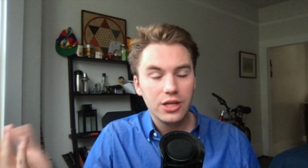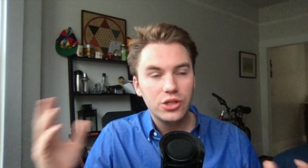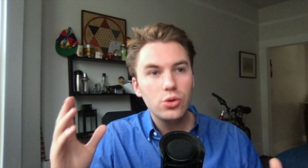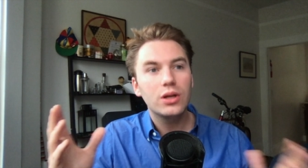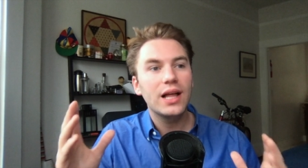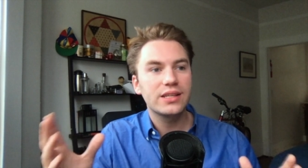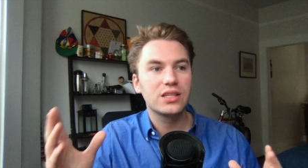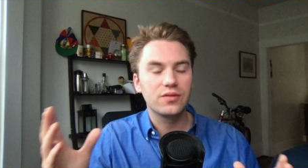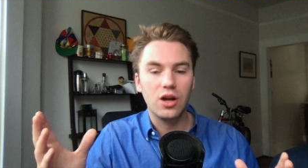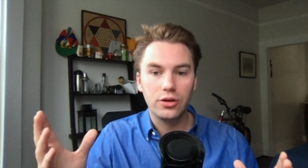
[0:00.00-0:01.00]
Two classes
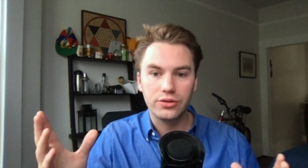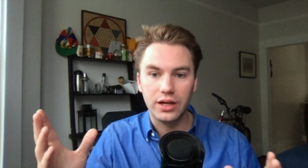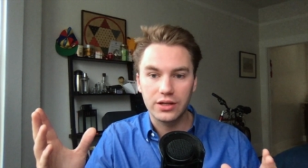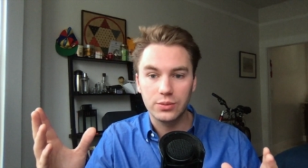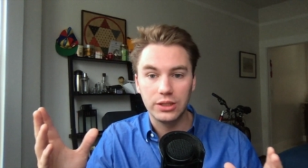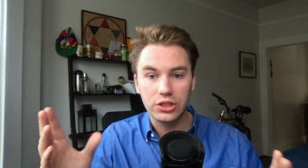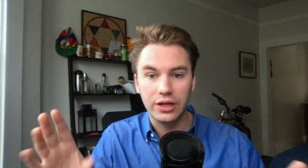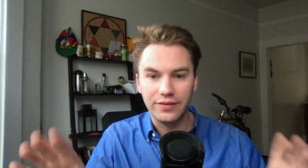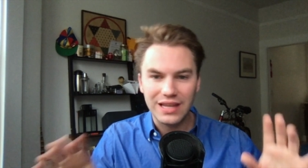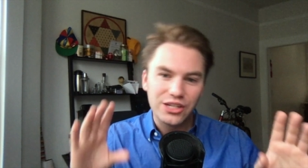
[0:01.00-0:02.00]
of contracts which
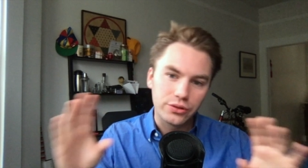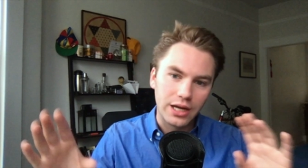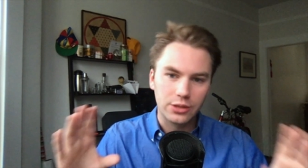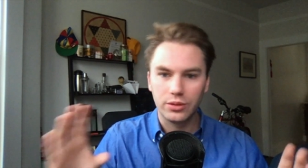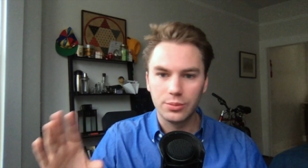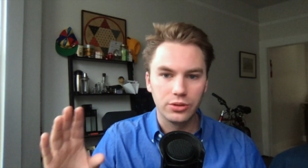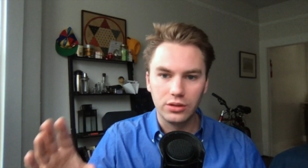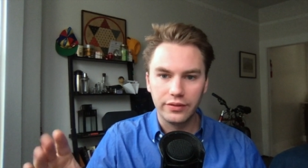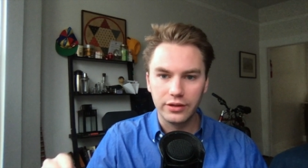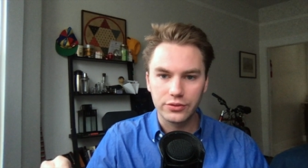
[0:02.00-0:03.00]
kind of interact with the parole
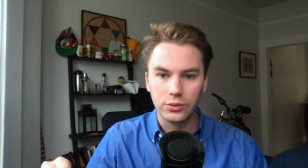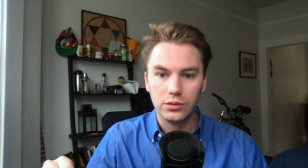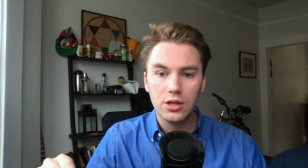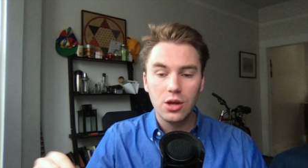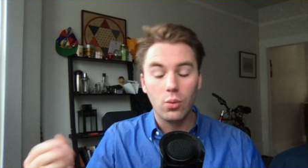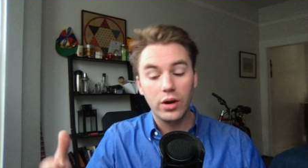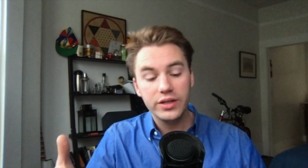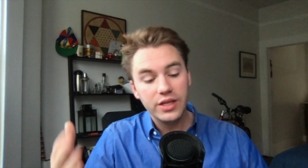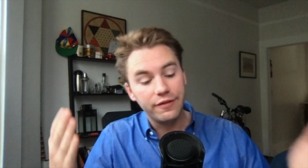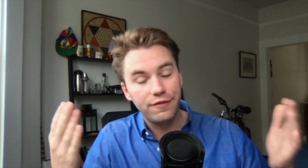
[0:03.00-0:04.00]
evidence rule. One
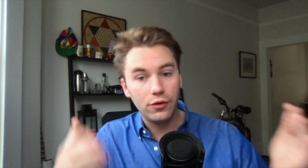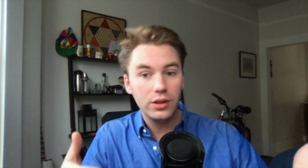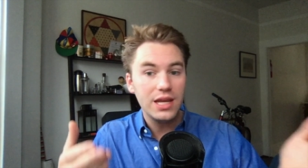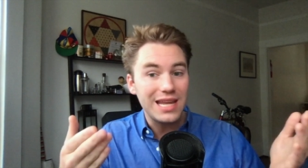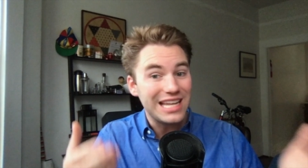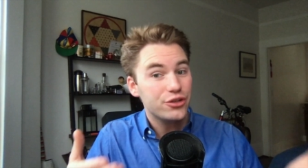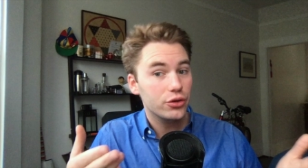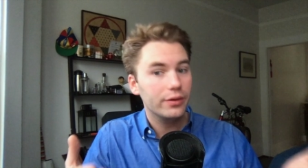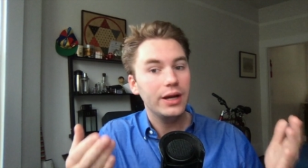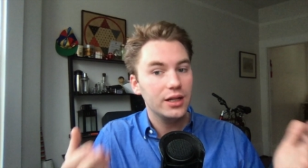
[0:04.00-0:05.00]
is a fully
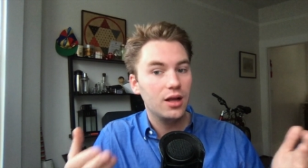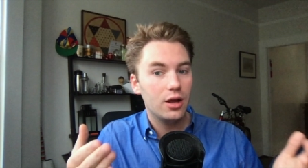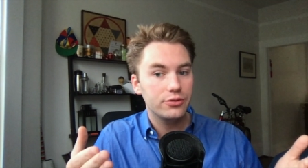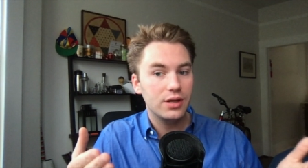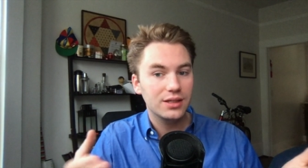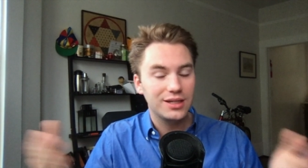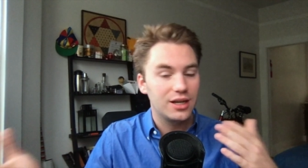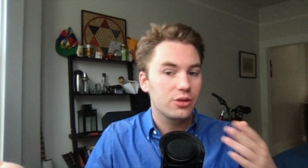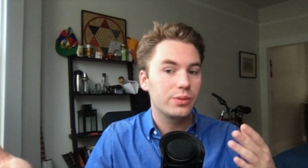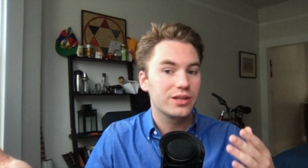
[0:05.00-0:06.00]
integrated contract, and
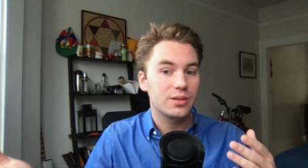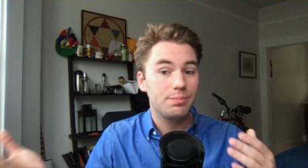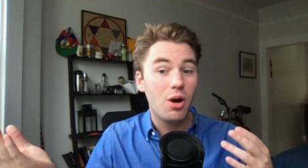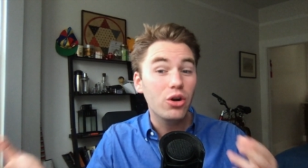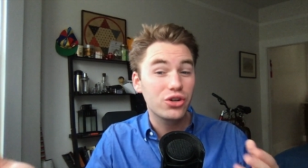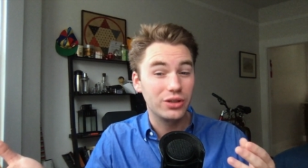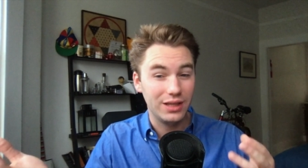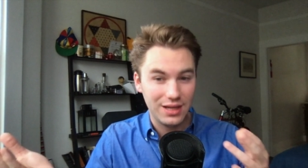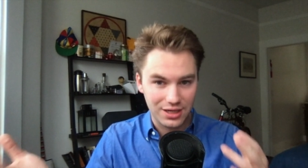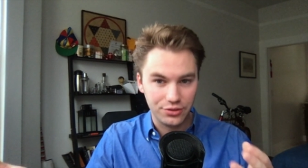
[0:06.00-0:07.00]
another one is a
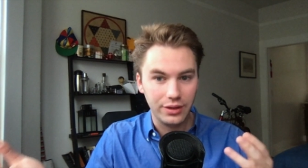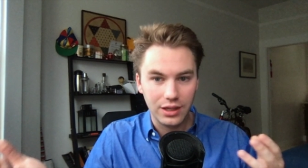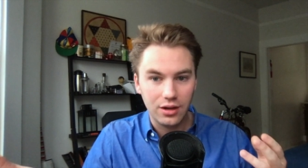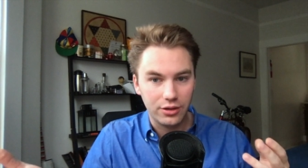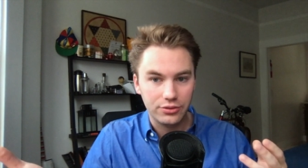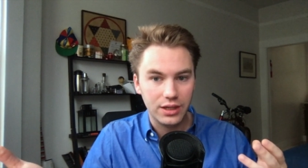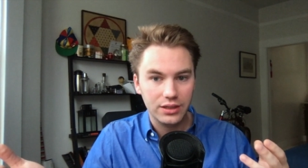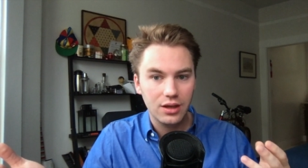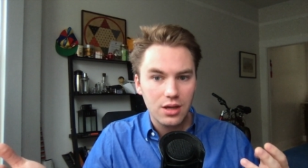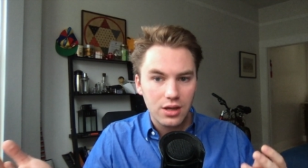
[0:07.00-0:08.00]
partially integrated contract.
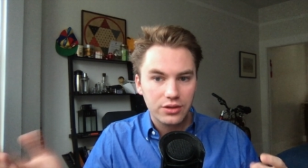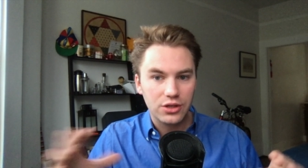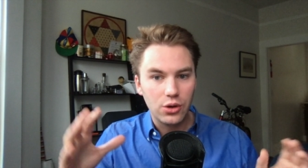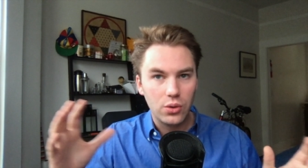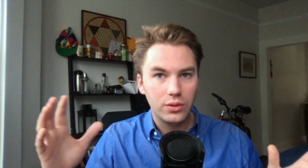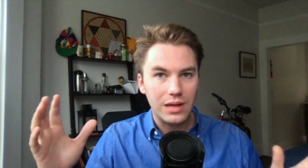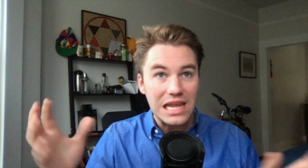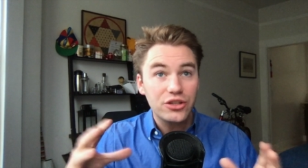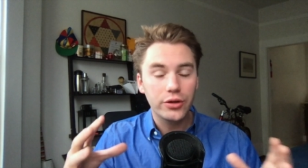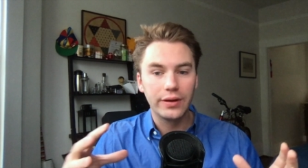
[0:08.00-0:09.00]
So
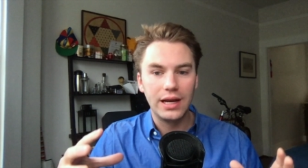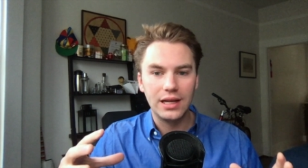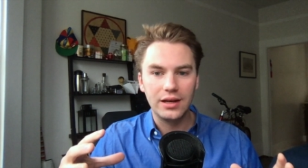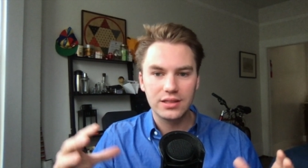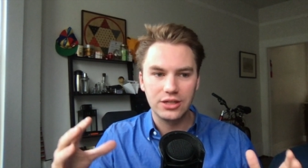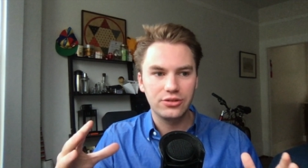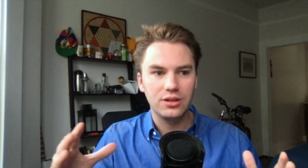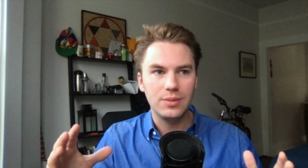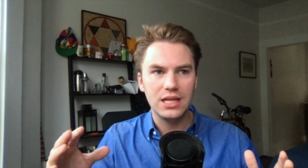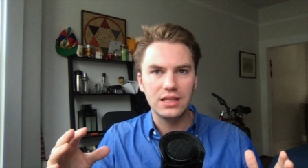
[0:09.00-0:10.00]
integrated essentially
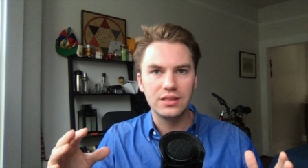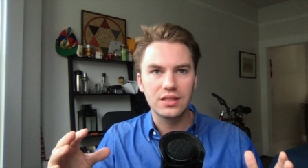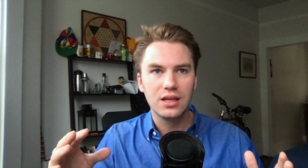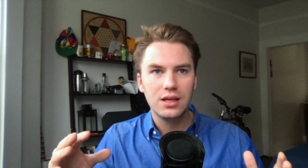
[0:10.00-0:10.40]
means